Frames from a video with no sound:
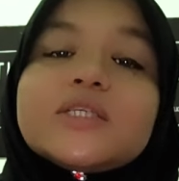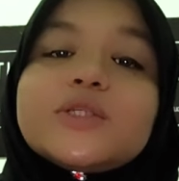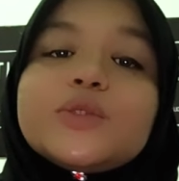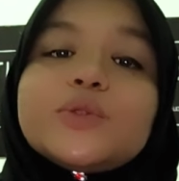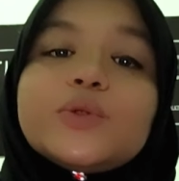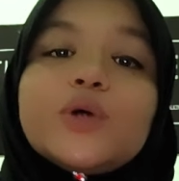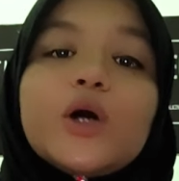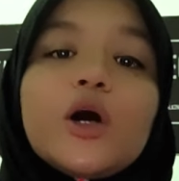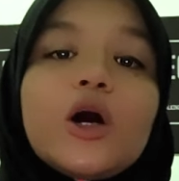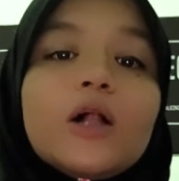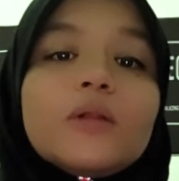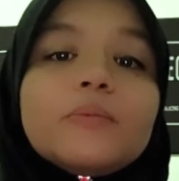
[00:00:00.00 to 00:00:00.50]
to
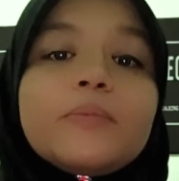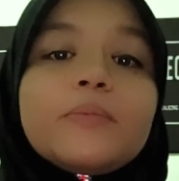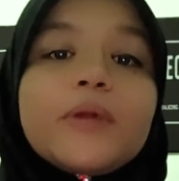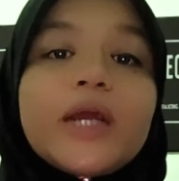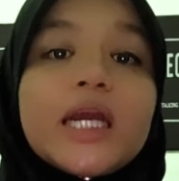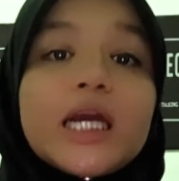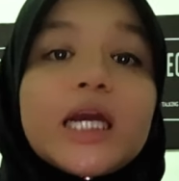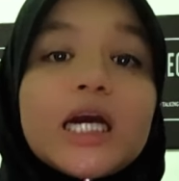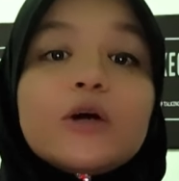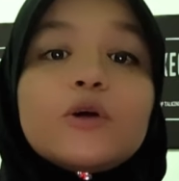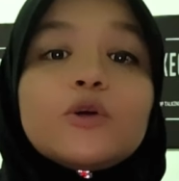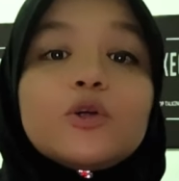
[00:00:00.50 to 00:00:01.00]
all
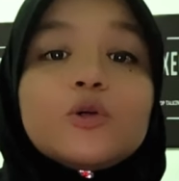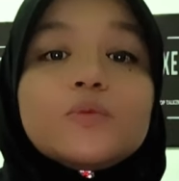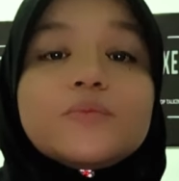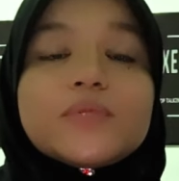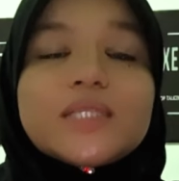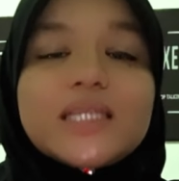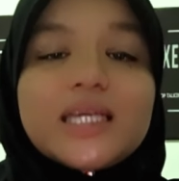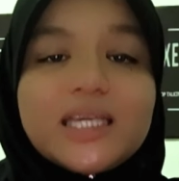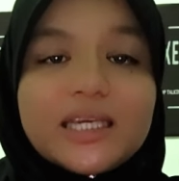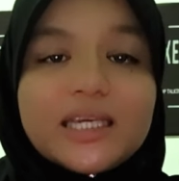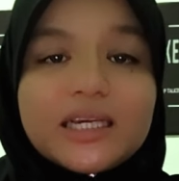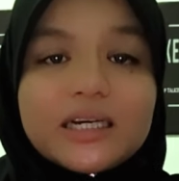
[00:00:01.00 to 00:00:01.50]
breakout rooms
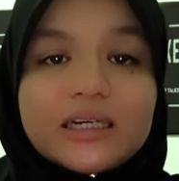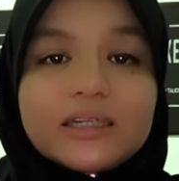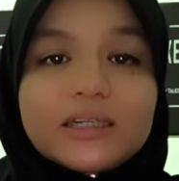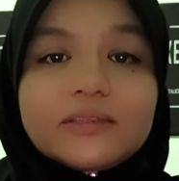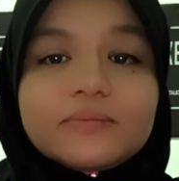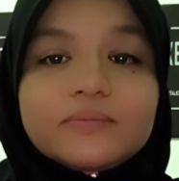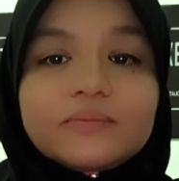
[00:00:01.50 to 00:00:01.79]
here,